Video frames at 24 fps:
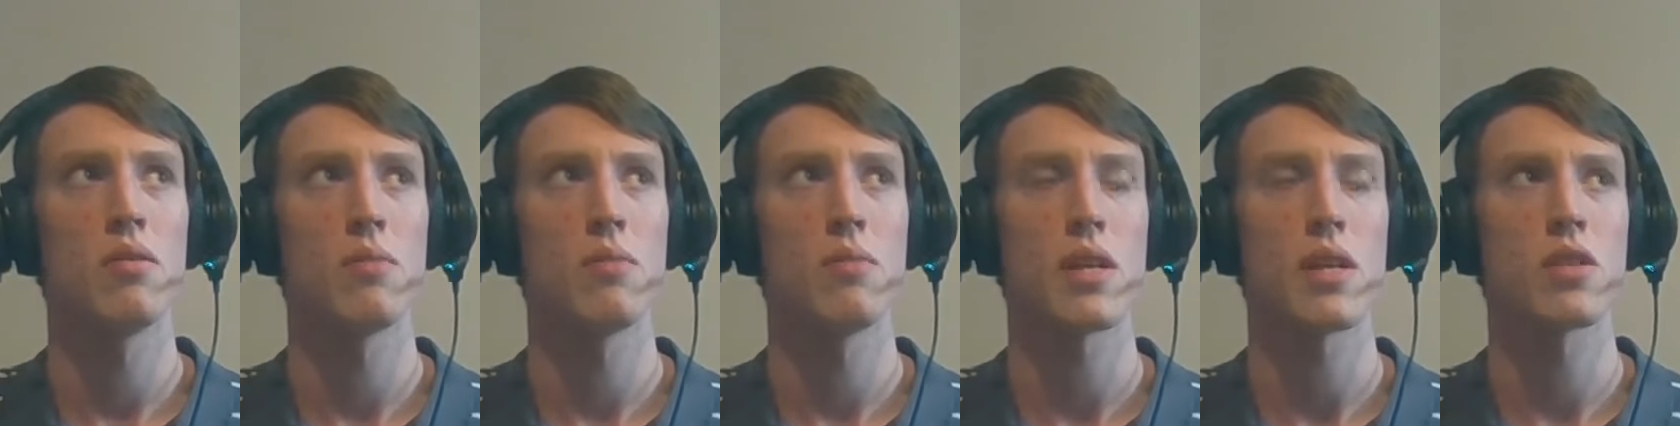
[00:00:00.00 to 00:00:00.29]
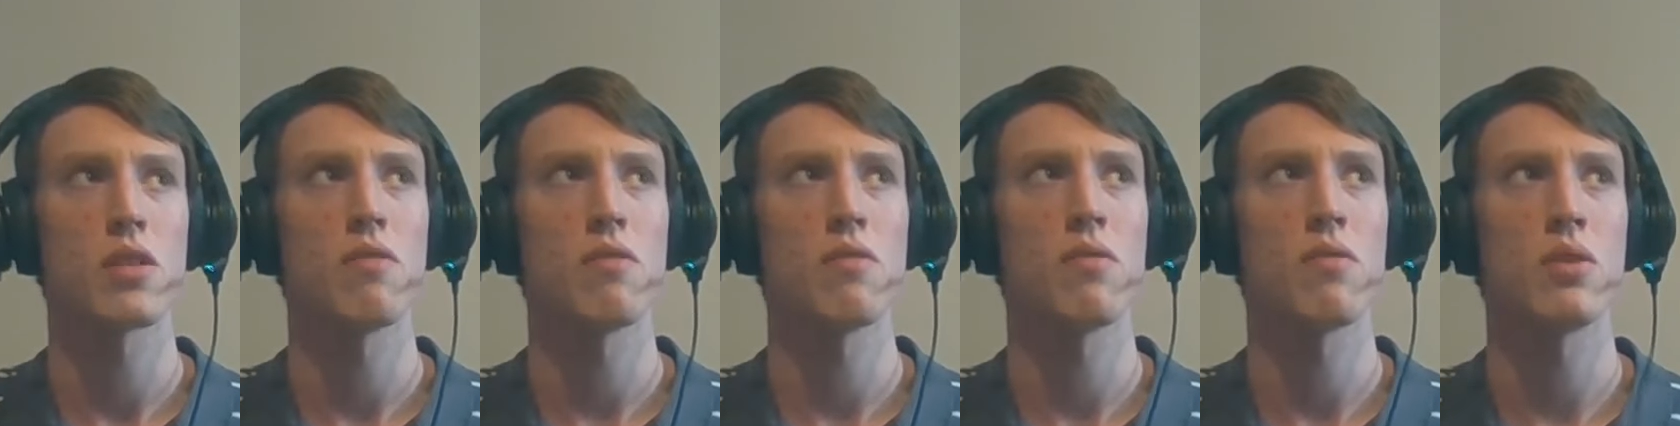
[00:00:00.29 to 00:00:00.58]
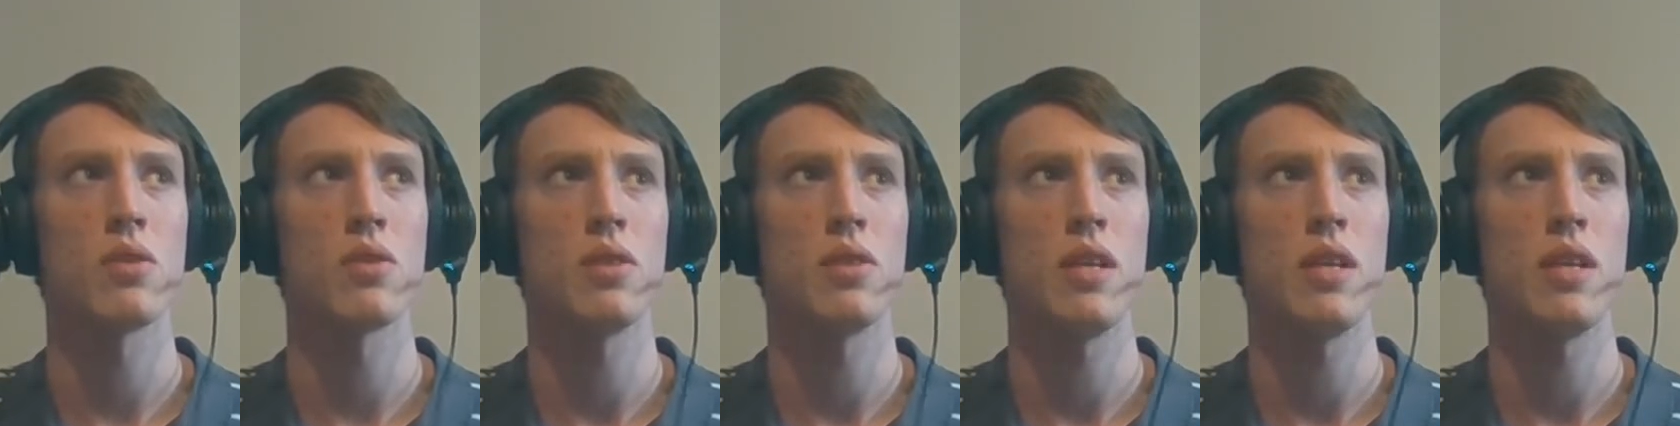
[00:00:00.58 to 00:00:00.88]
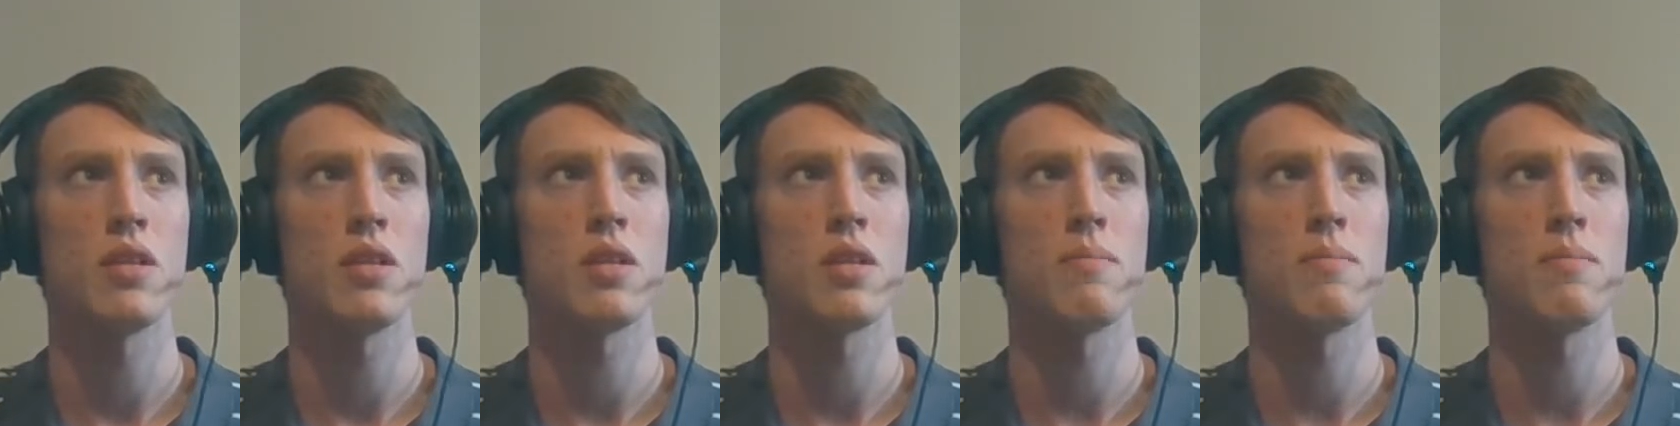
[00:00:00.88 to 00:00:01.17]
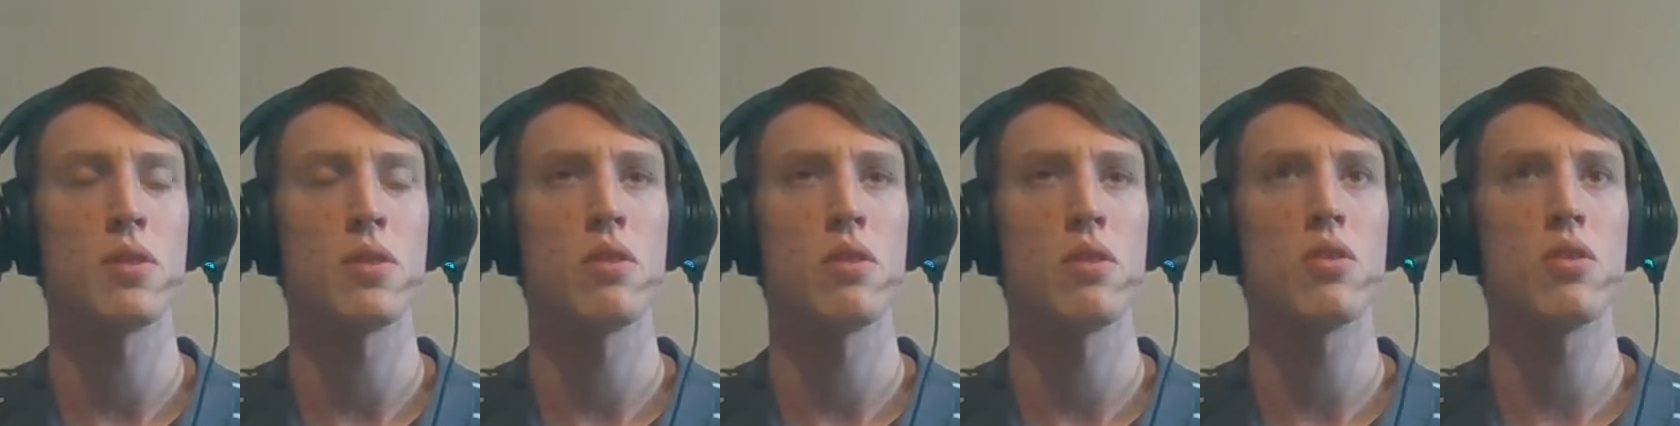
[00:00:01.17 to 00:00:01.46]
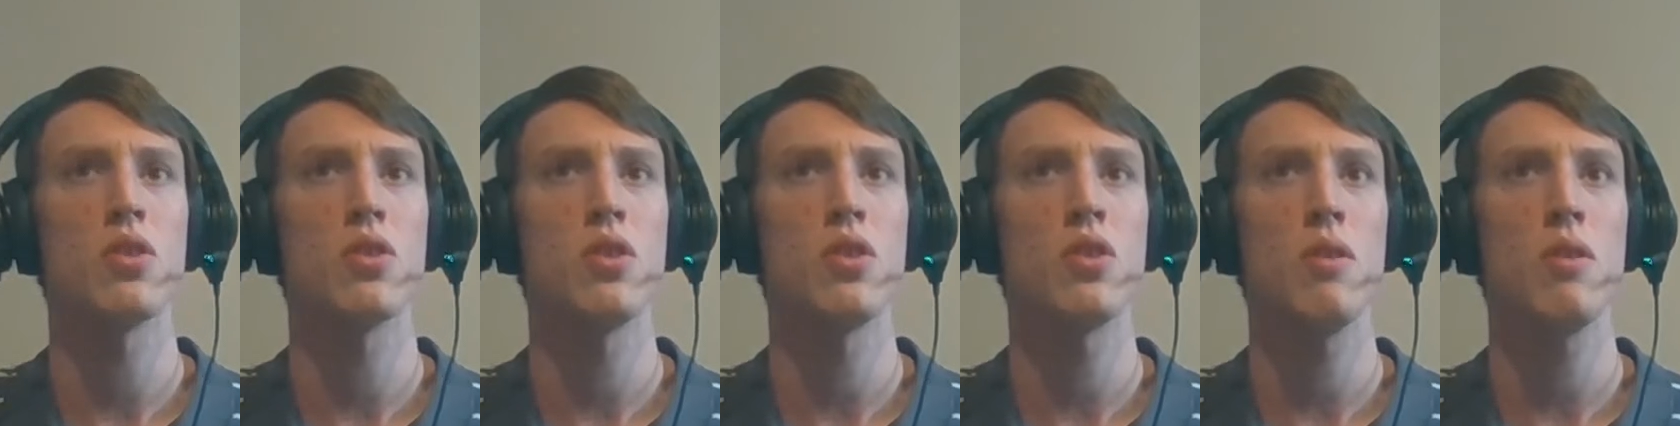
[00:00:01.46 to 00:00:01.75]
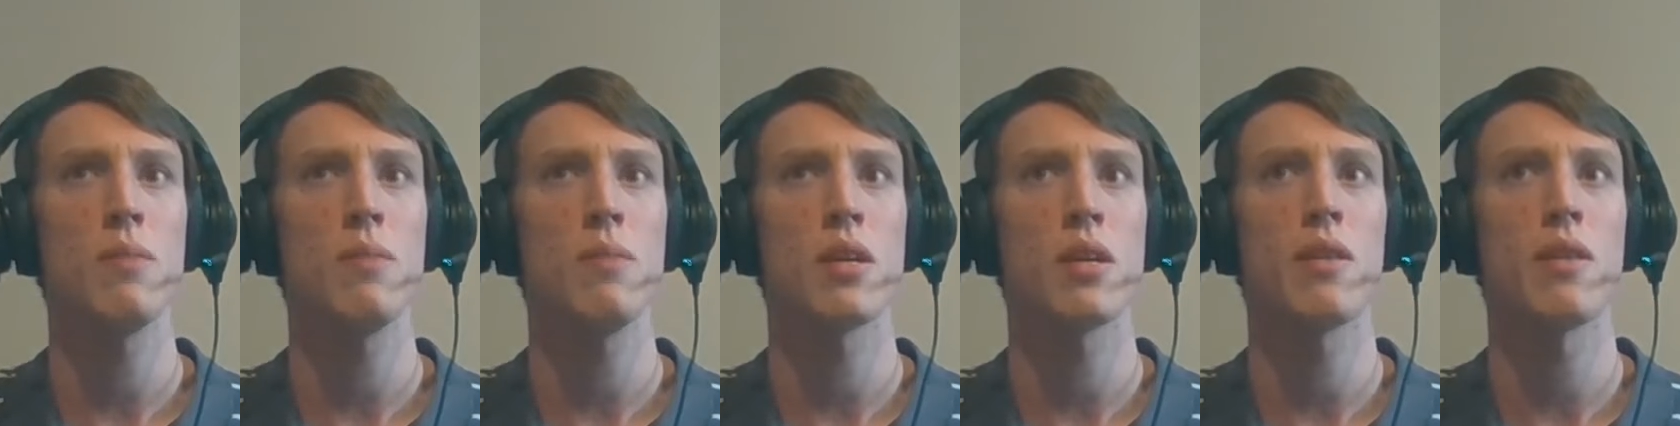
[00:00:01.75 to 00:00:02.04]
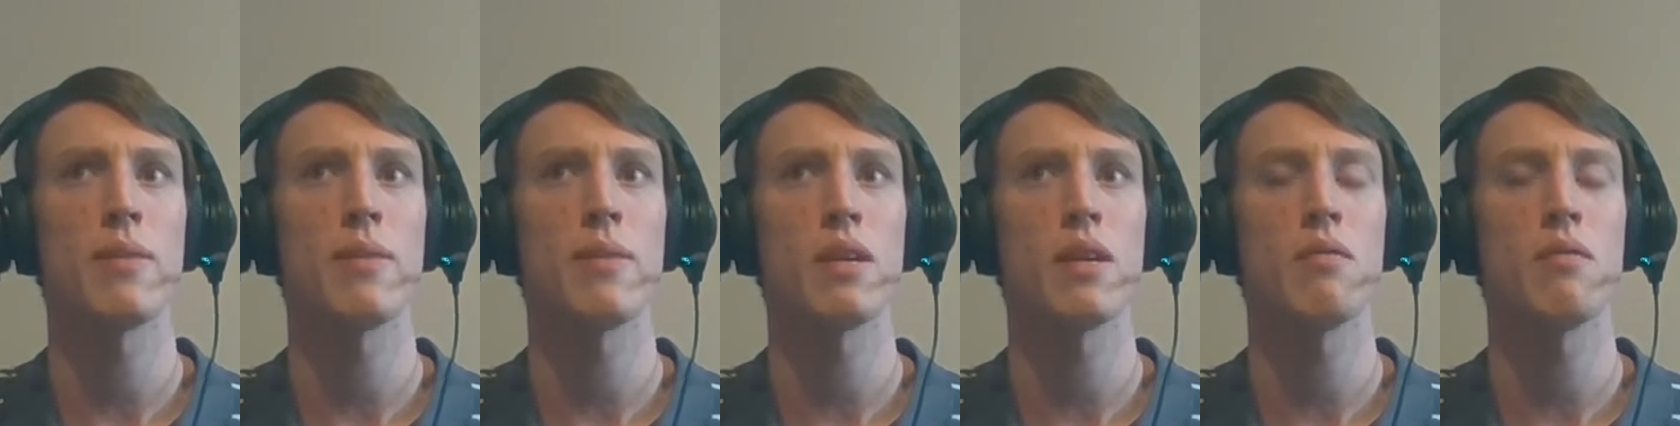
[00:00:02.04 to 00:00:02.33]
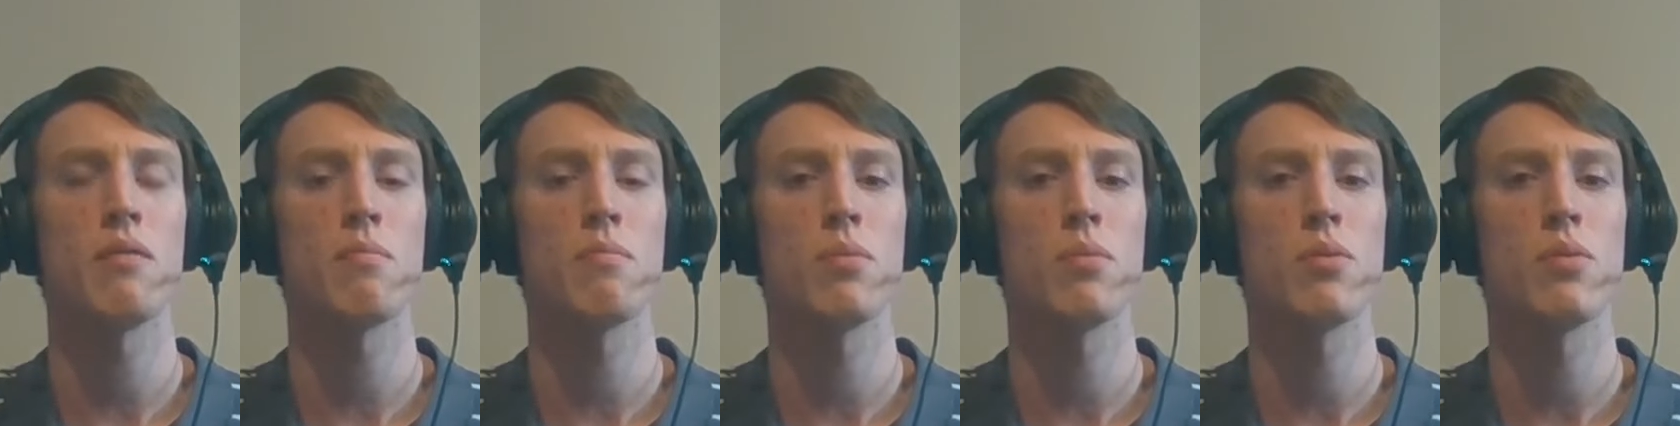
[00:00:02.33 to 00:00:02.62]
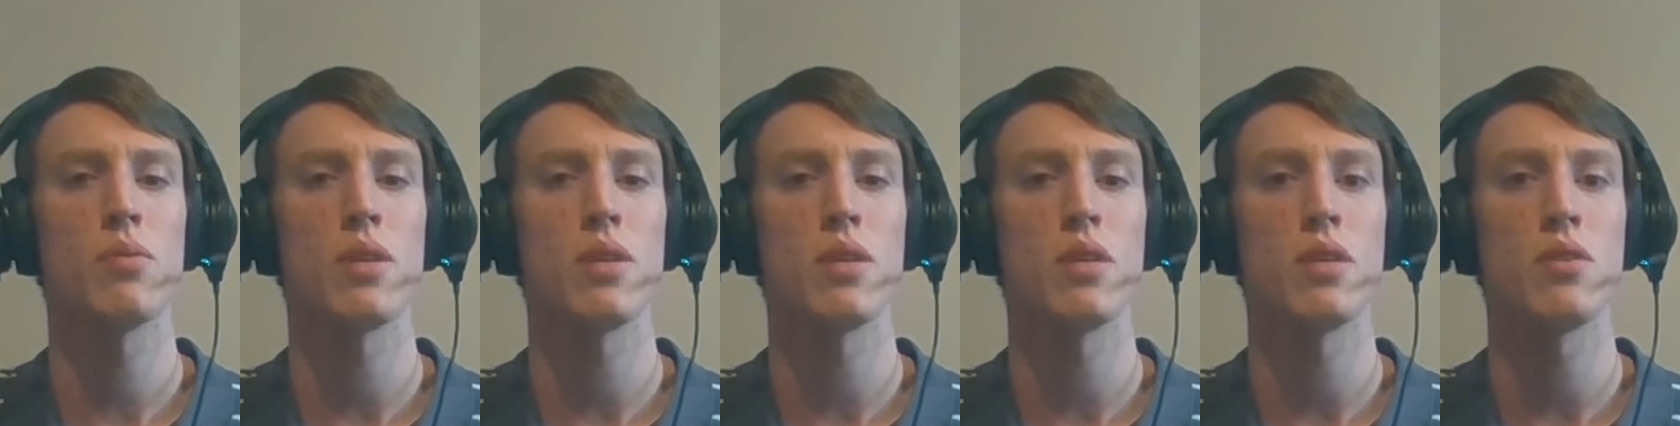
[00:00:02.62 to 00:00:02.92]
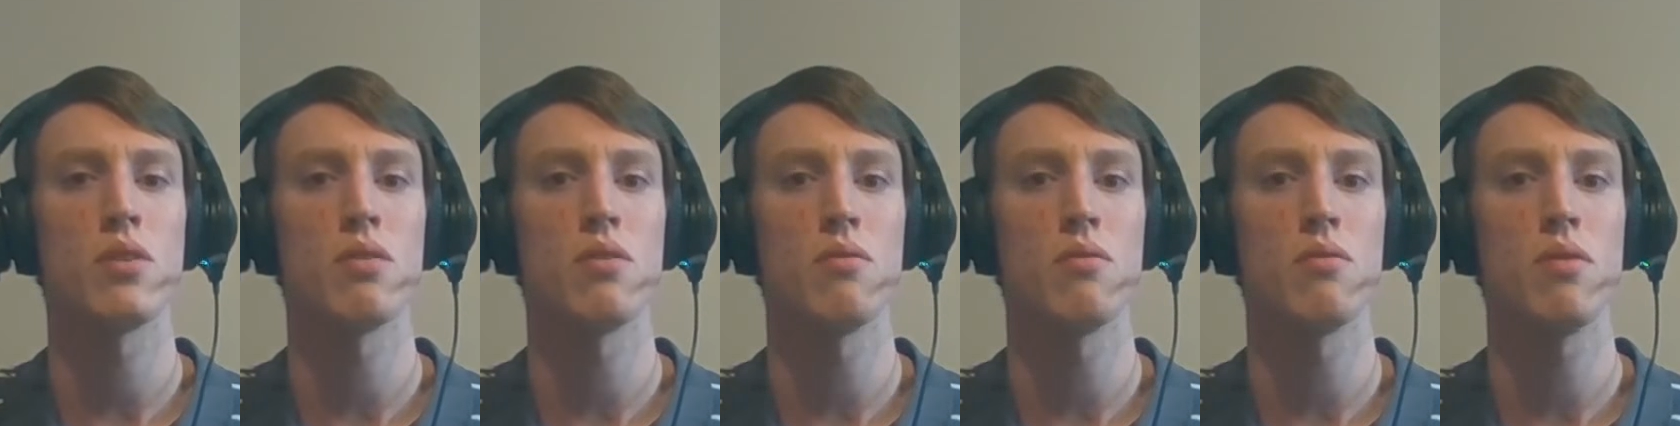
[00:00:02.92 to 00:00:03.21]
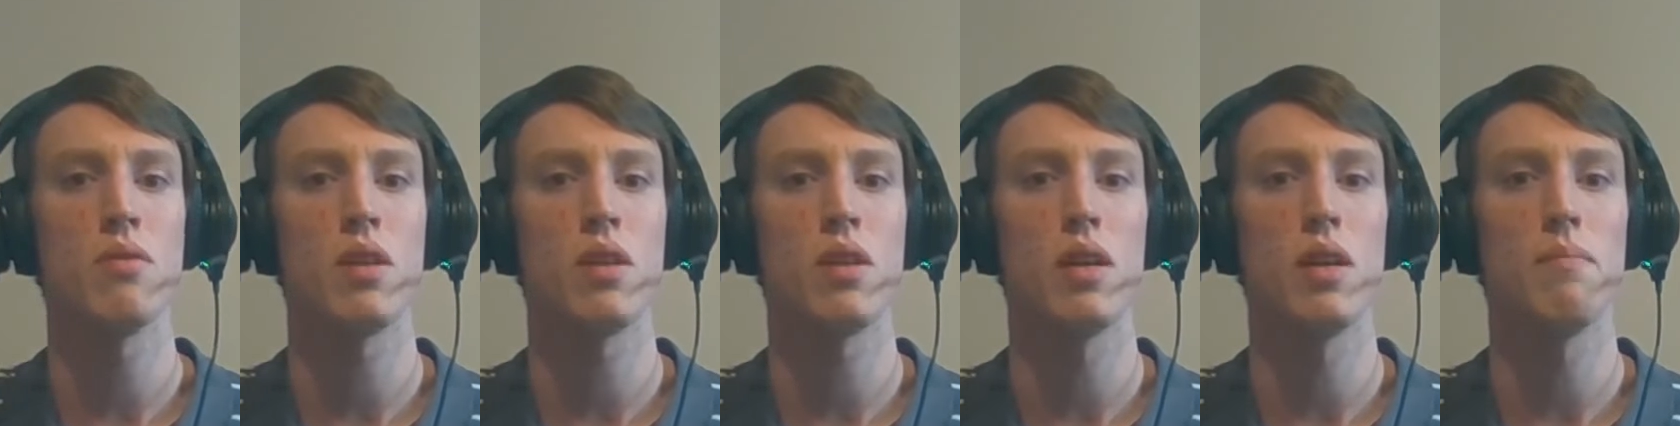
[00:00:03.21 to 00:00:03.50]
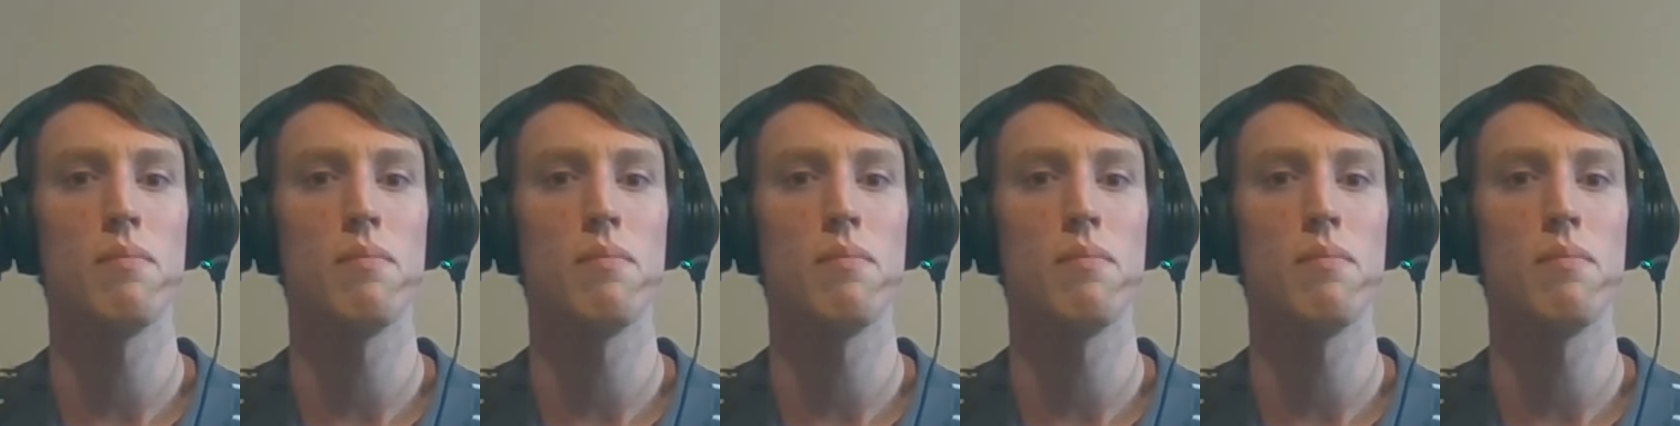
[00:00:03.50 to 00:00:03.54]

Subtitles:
reaction for the latest episode should be coming out pretty soon.